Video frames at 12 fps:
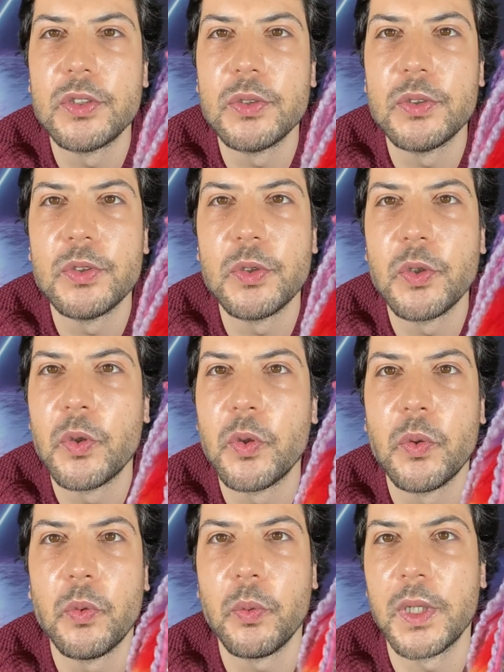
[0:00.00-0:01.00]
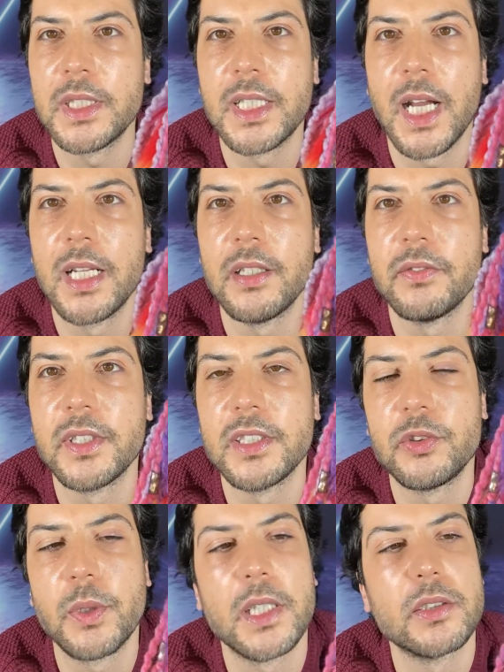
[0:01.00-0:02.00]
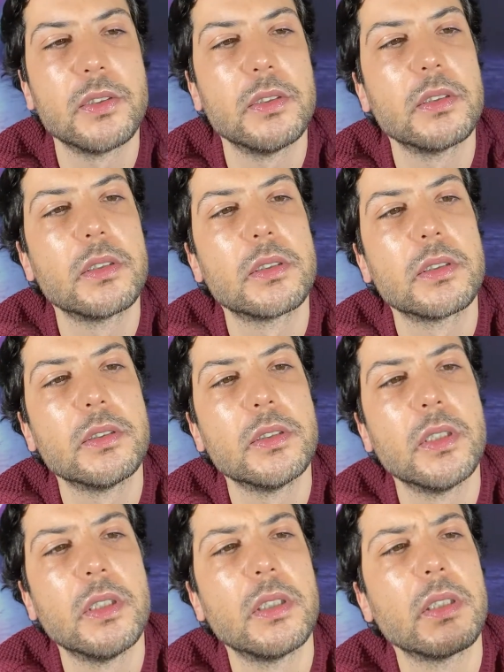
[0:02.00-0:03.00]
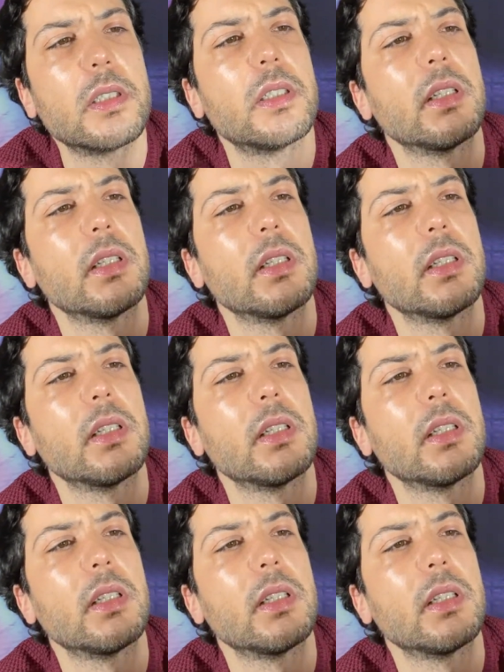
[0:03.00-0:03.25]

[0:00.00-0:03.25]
to do one kind of a dreadlock look.